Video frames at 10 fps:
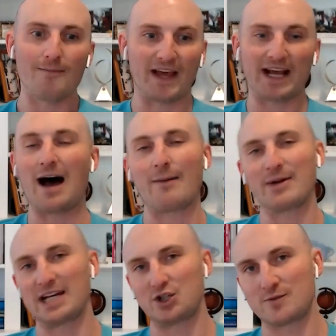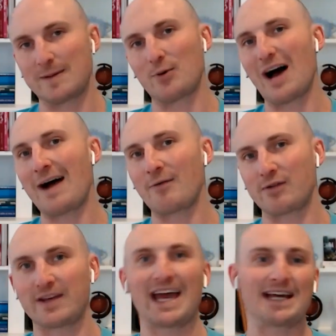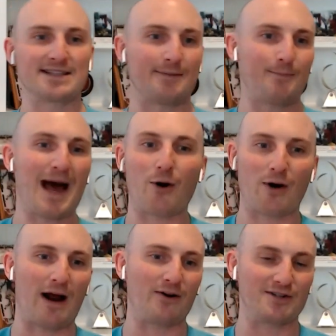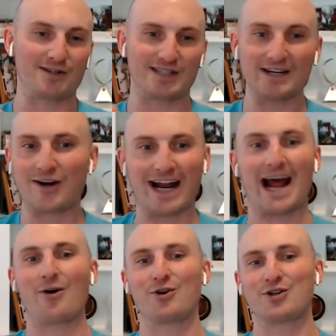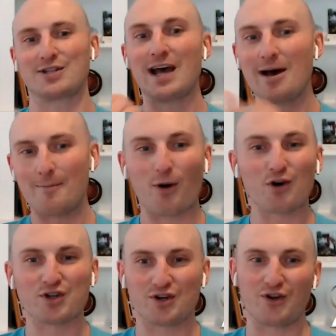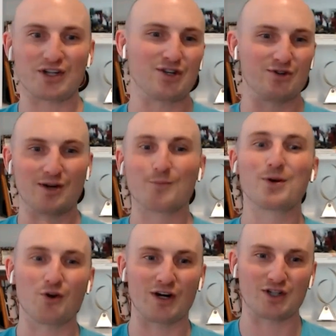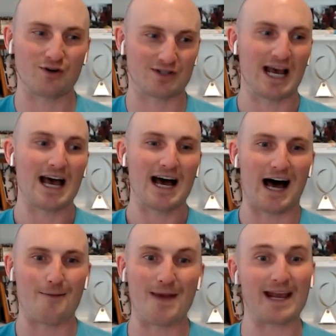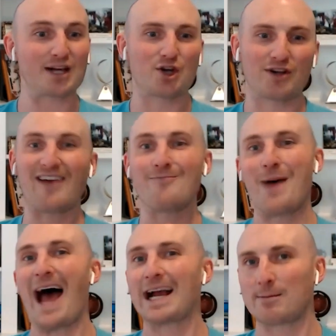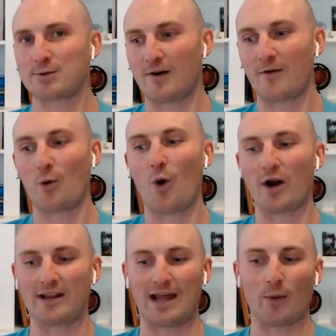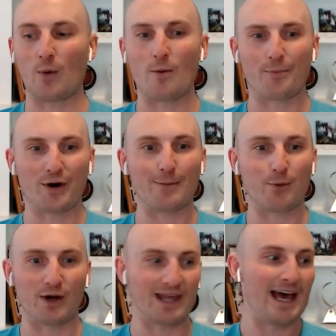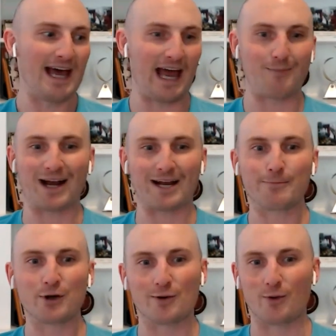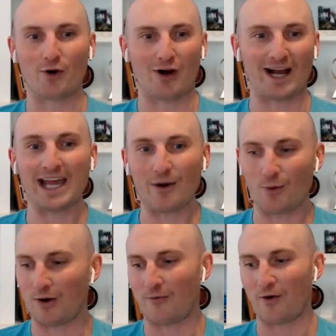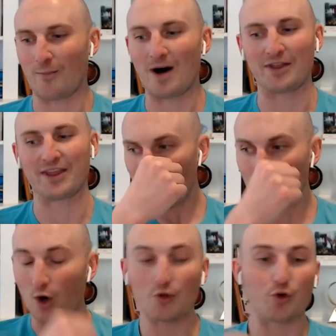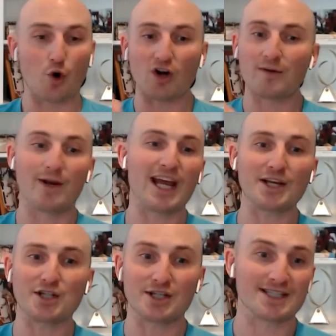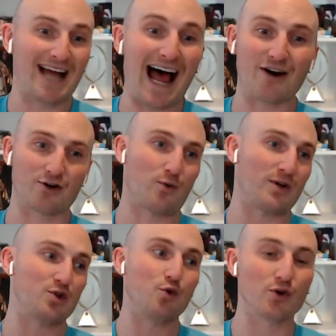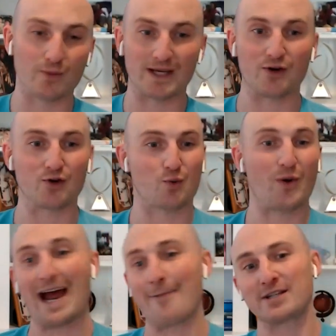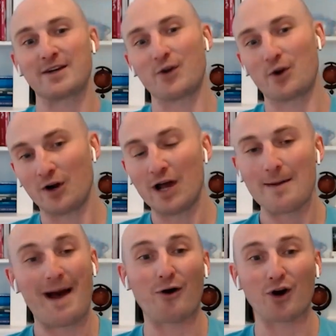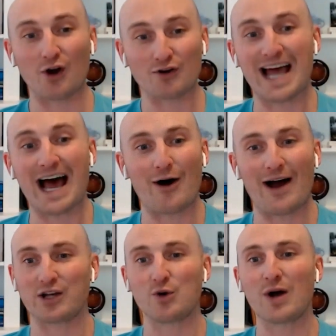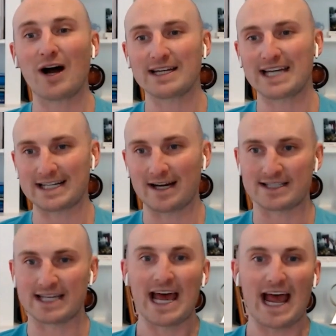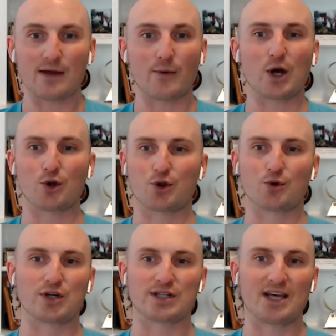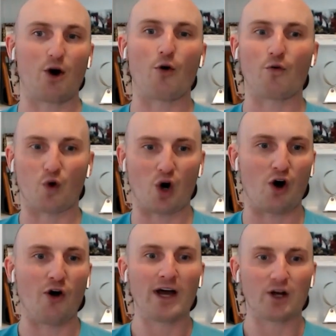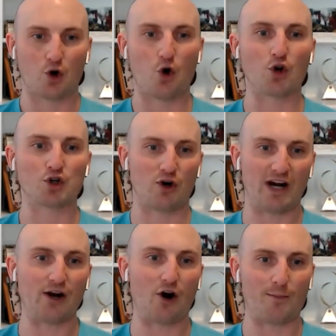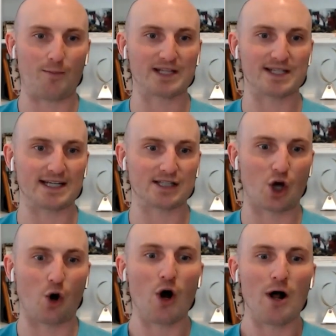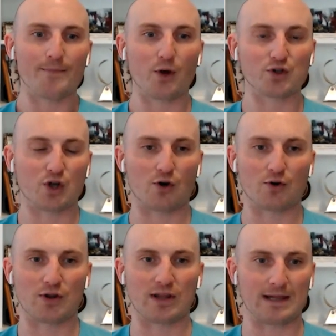the common issues people have with V As, like power outages, internet outages, personal issues, computer issues, uh, making sure they have backups for everyone and that we won't put up with, hey, my computer broke, I can't work for a month. We go through our communication styles, what tools we use, what happens if your power goes out, how do you contact us? And then we go through just the overall culture in our business. So those are...